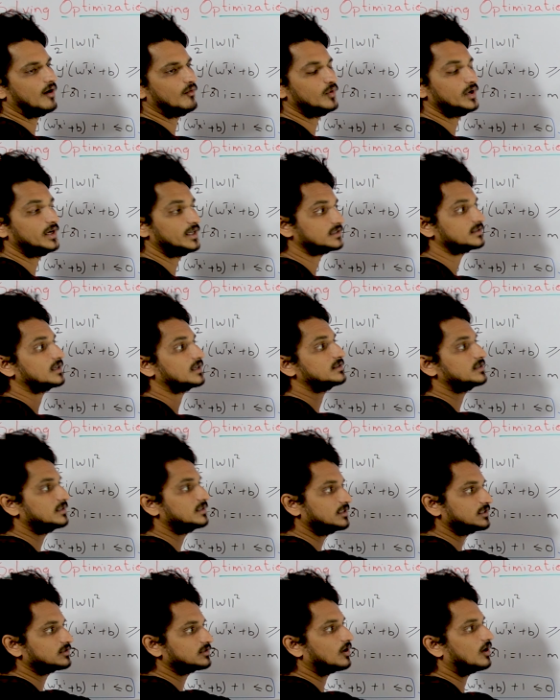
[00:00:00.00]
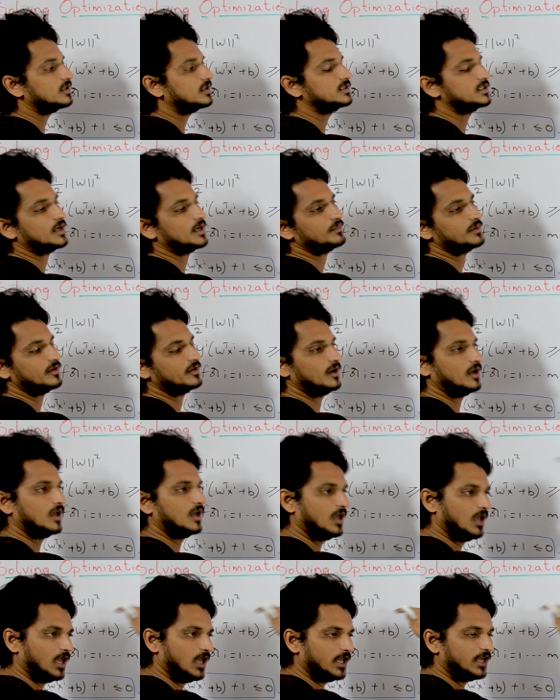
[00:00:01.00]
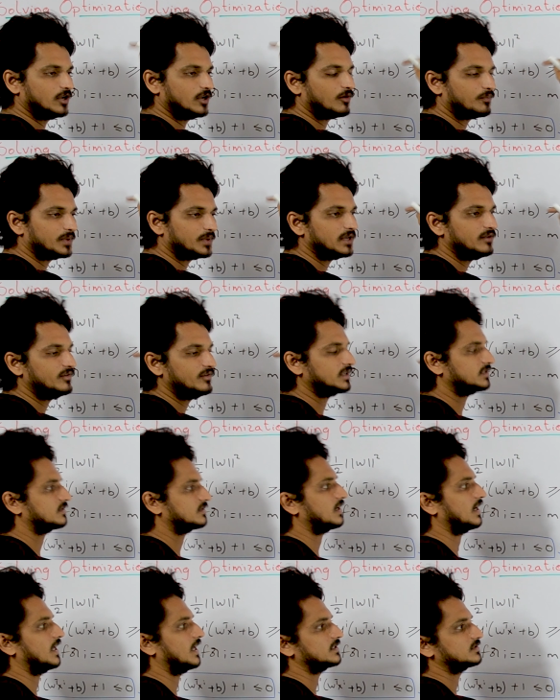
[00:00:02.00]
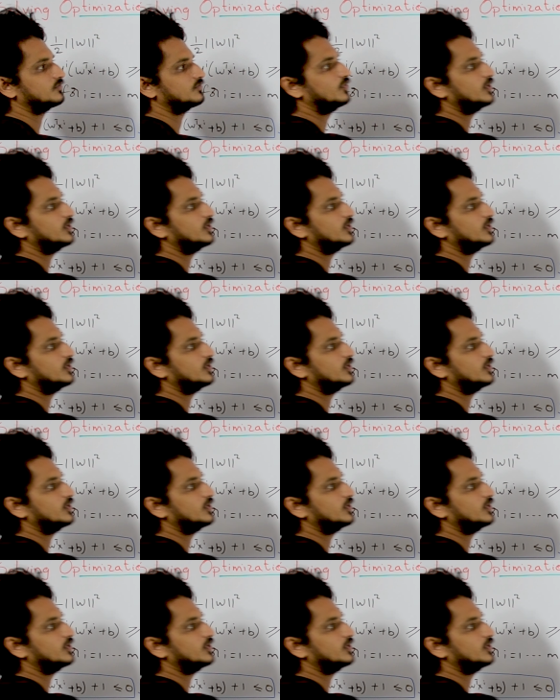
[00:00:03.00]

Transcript: We discussed this concept in our previous class.